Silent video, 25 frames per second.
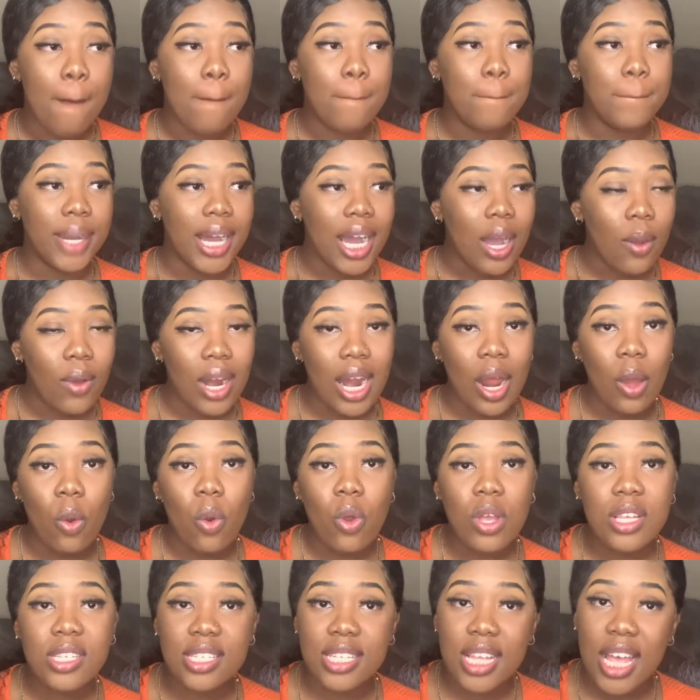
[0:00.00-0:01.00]
But what I
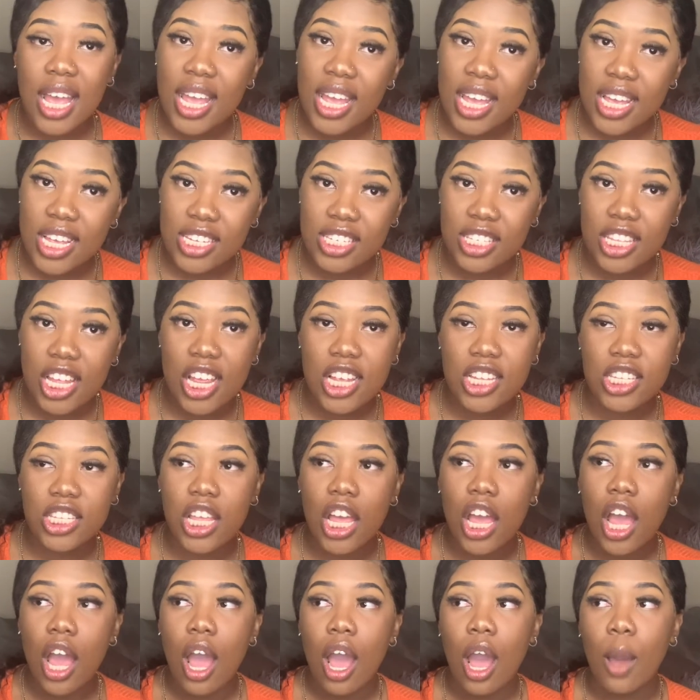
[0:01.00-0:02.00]
will say is there's
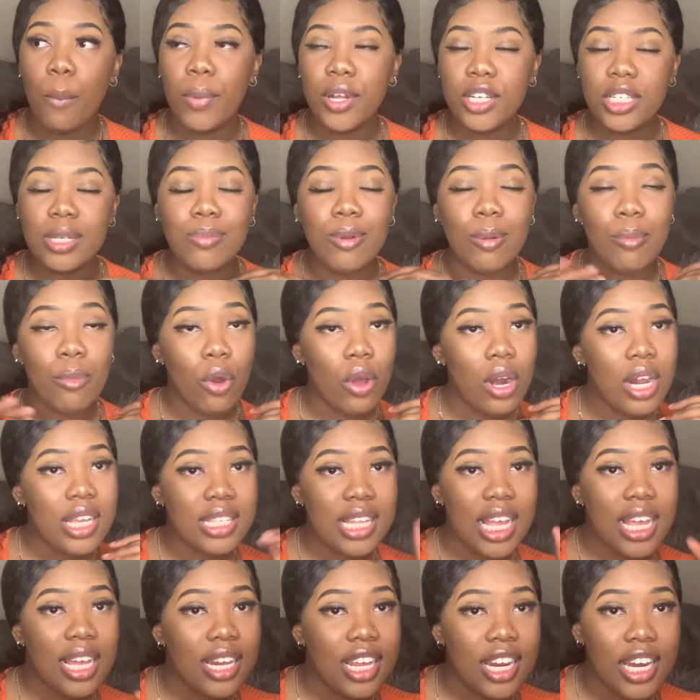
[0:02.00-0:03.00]
a bunch of promoters
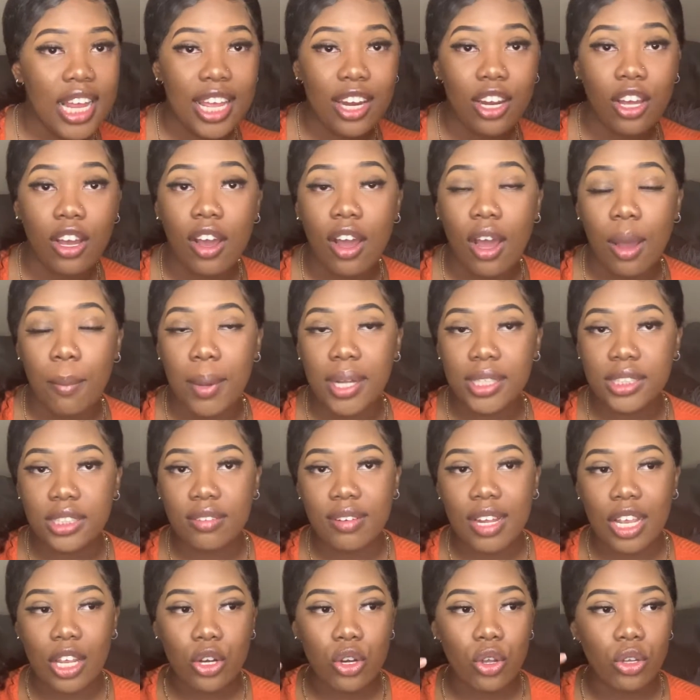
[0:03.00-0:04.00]
lately, like a bunch
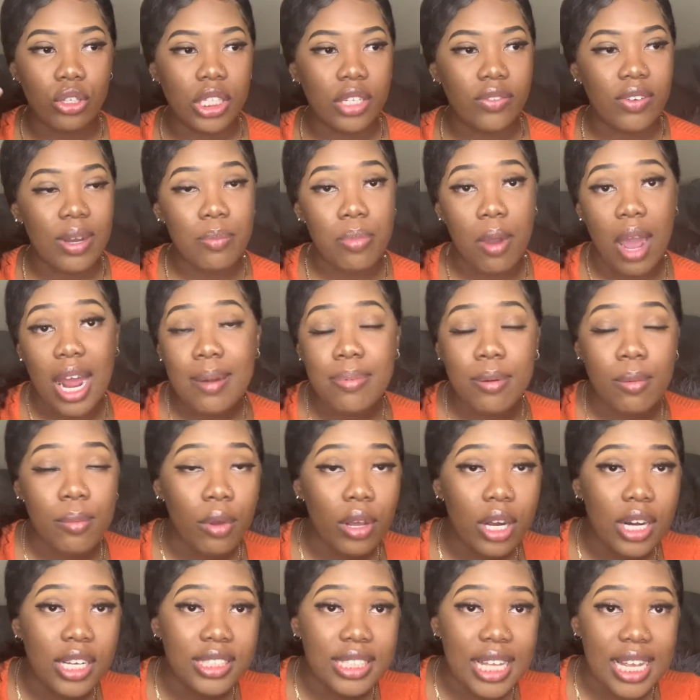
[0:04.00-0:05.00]
of, like, you know, different party
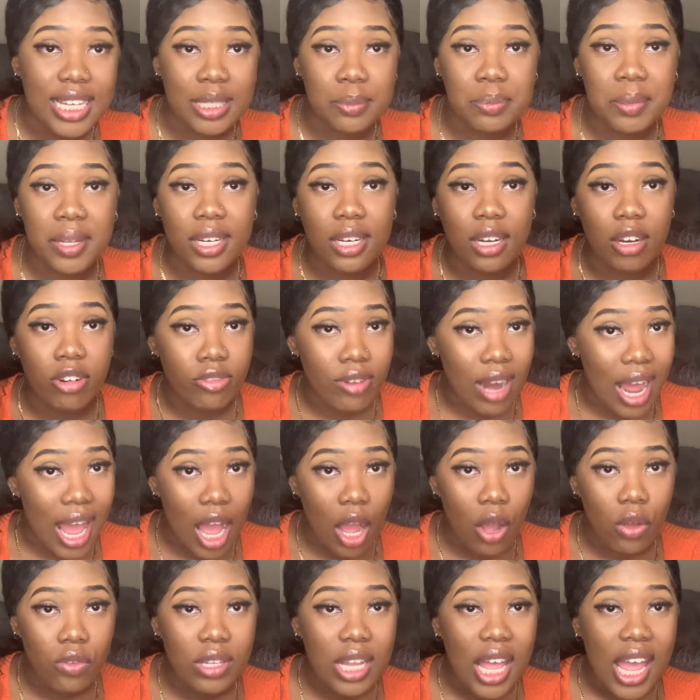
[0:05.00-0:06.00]
promoters that's been
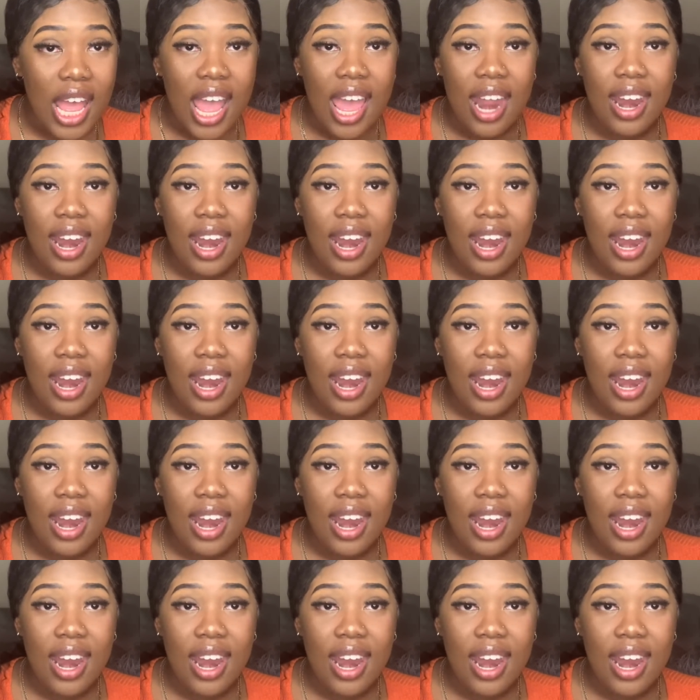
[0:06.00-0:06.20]
around.